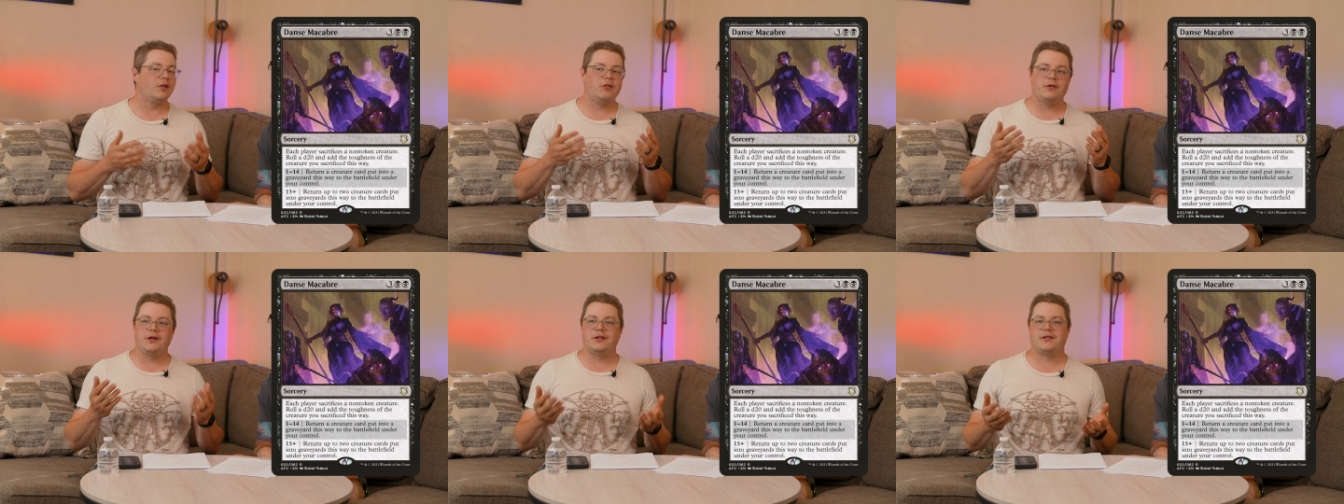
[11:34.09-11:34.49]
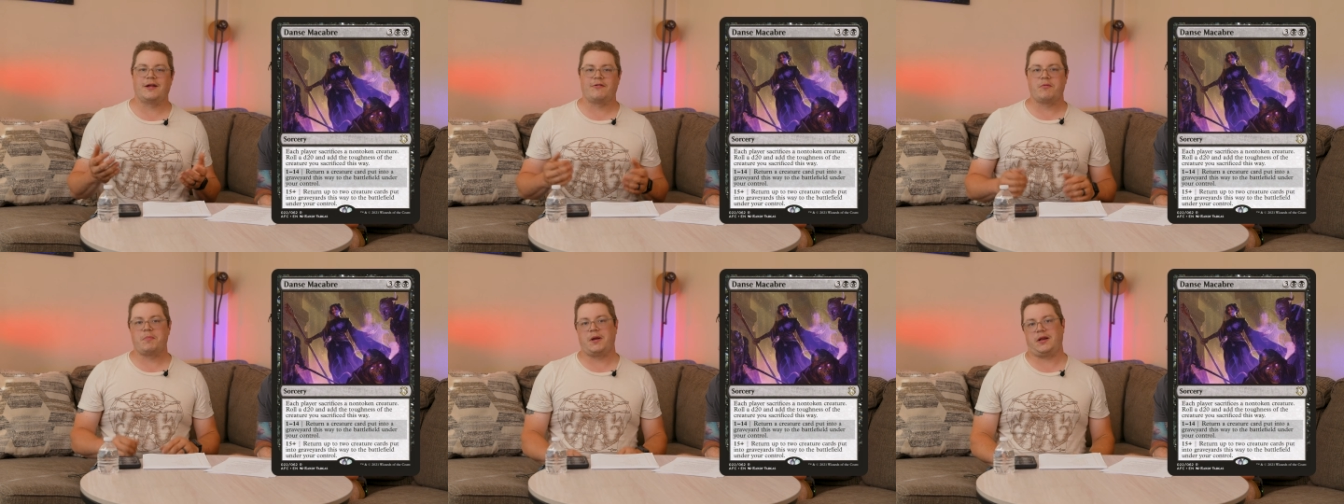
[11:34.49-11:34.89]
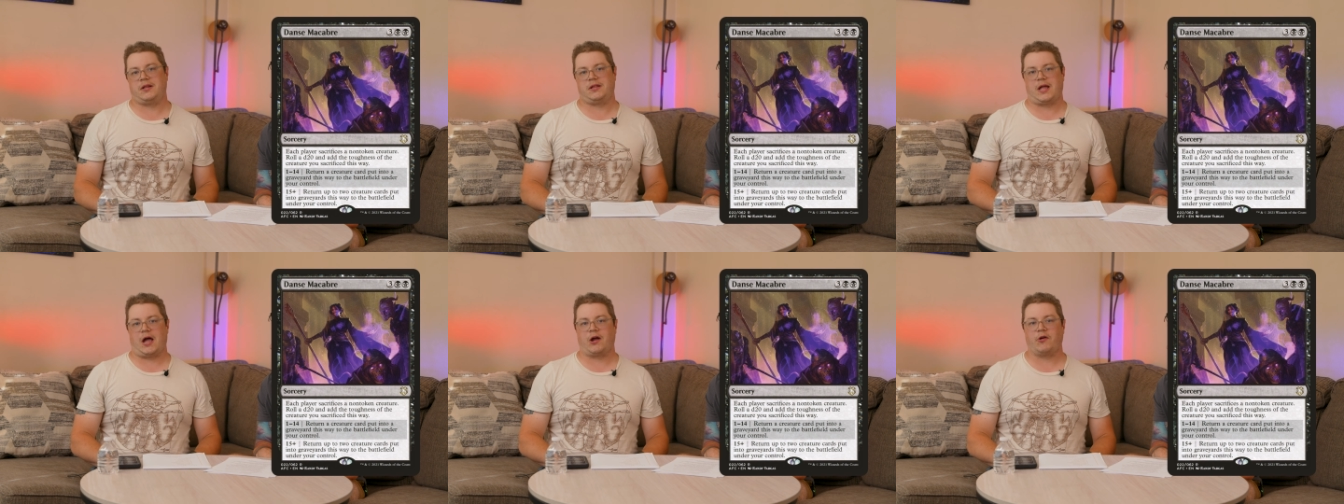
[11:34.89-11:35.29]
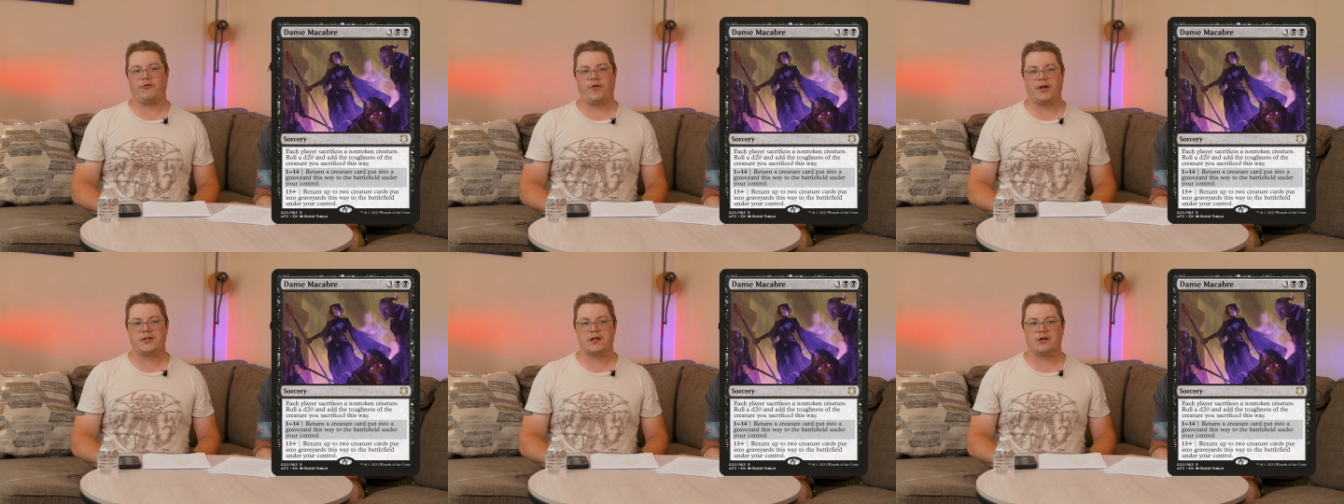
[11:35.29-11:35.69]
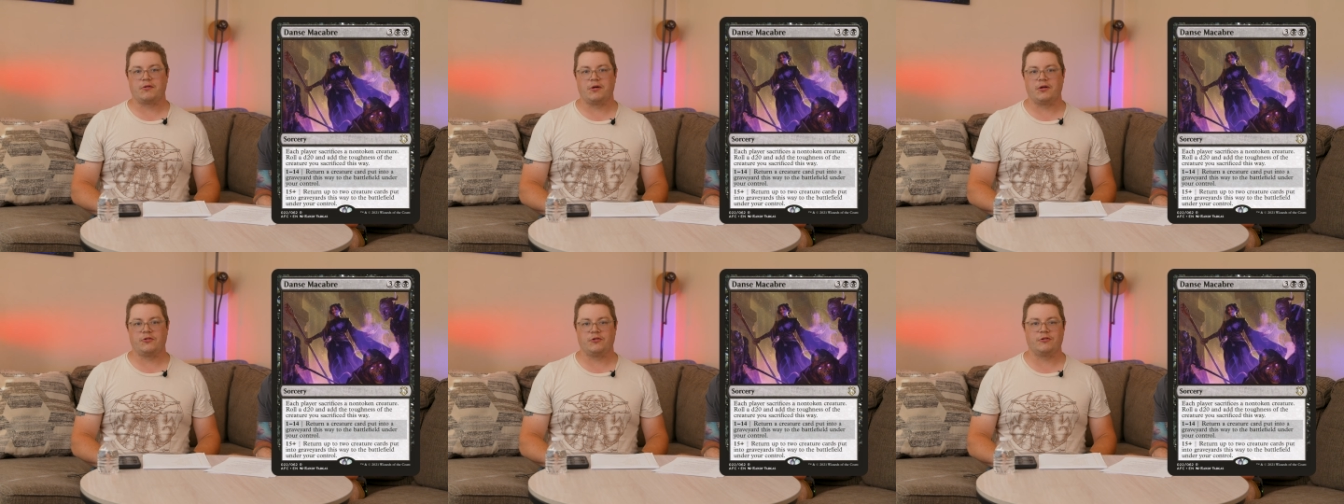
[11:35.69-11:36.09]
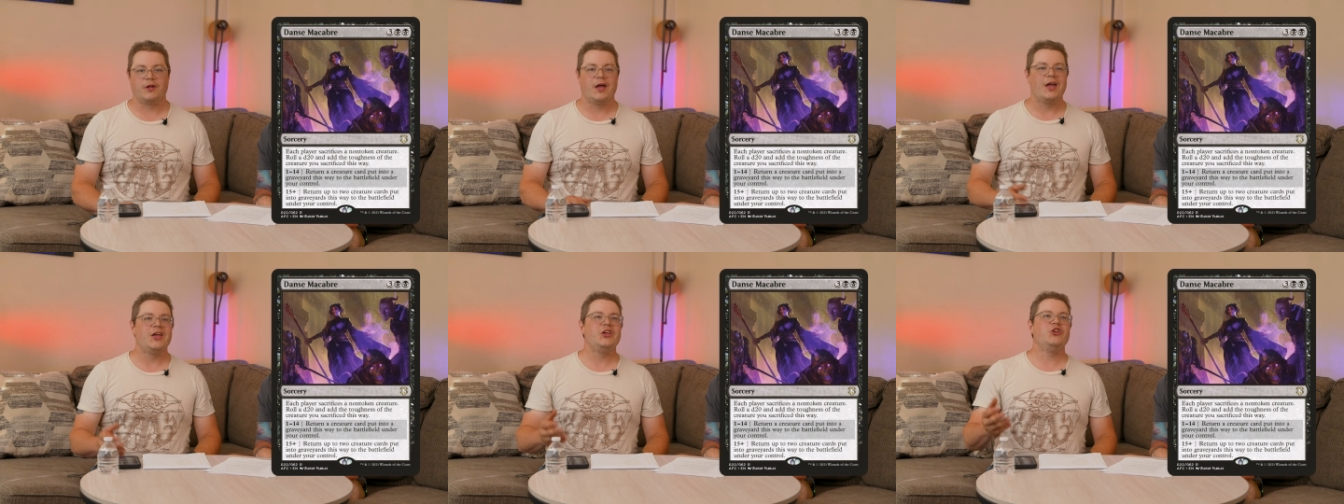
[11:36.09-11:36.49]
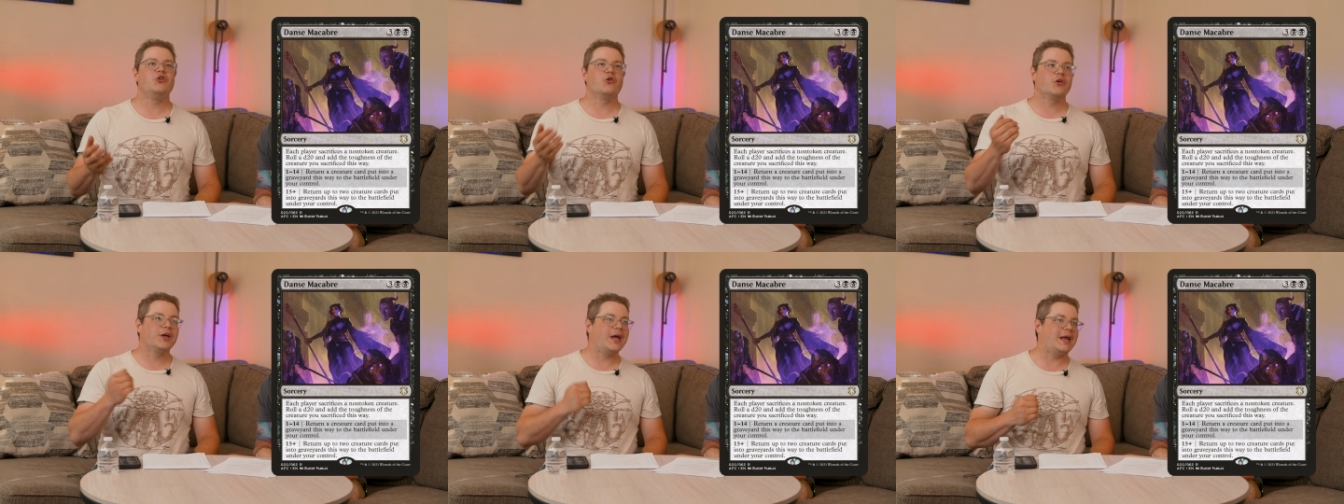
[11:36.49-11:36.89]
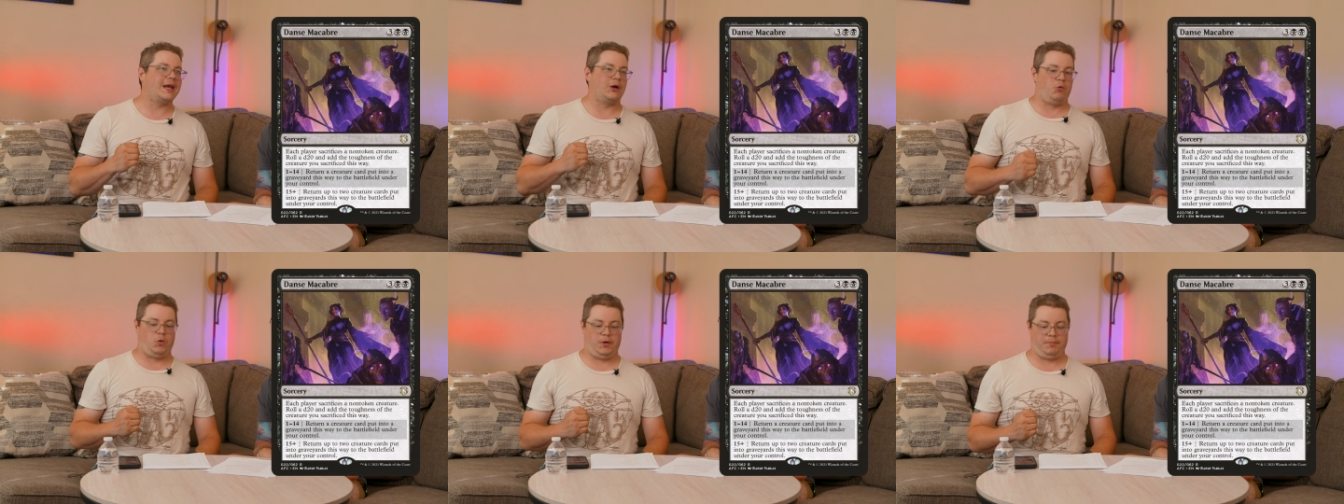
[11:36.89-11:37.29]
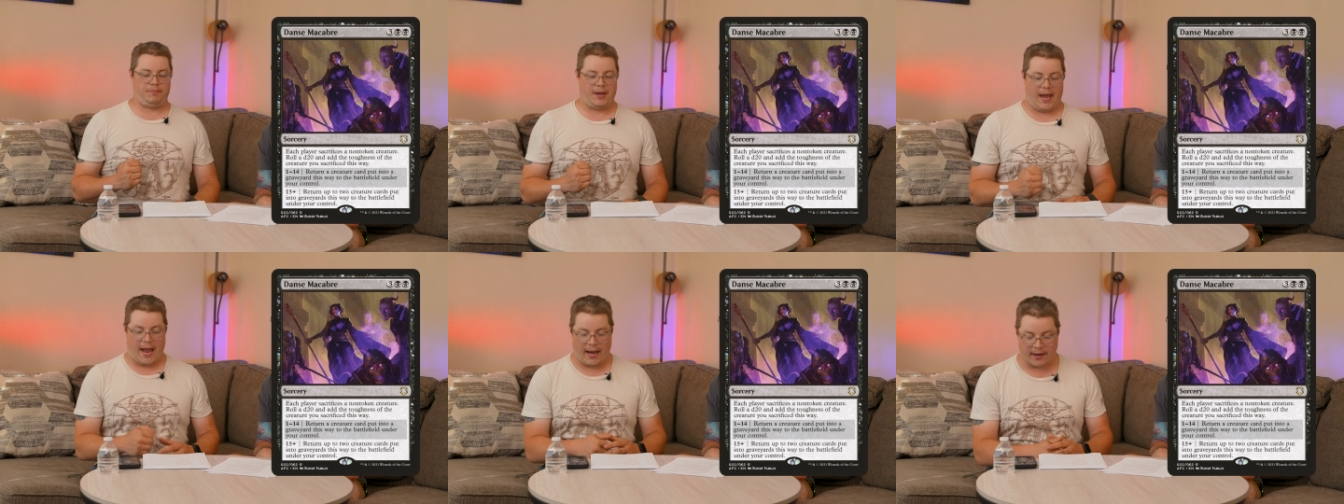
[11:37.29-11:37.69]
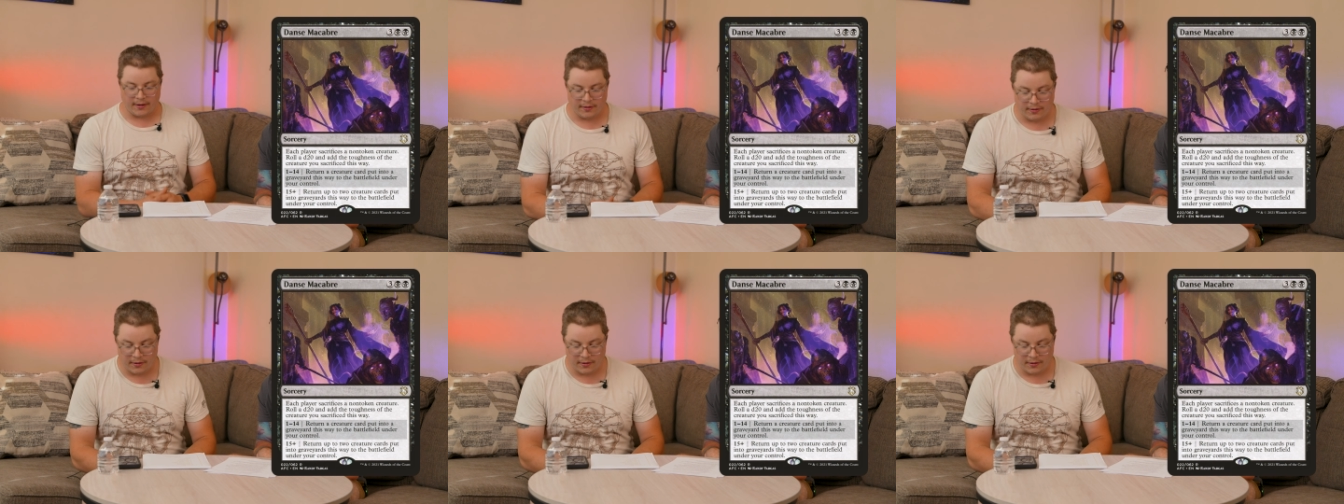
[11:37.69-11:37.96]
only is everybody sacrificing creatures, you're getting one back.